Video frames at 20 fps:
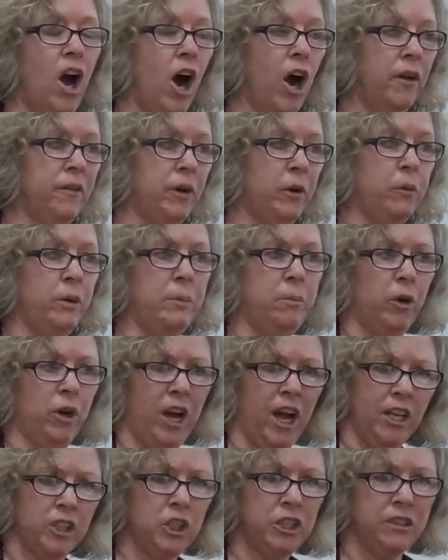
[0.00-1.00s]
Are there
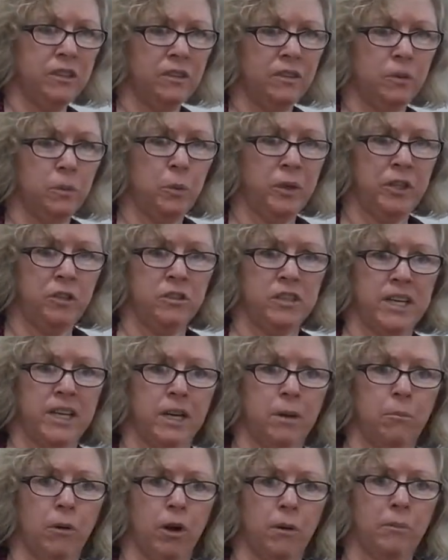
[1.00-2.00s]
repercussions when you
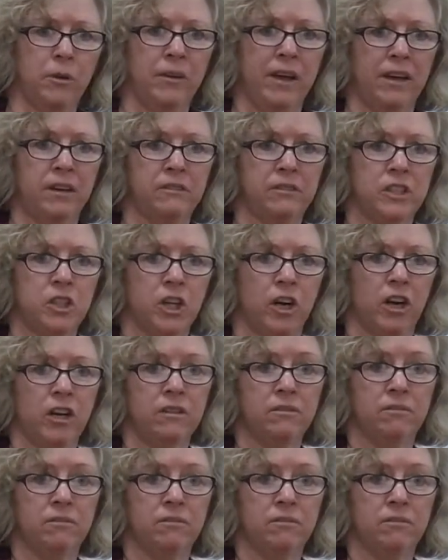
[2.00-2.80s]
take a marble out of a jar?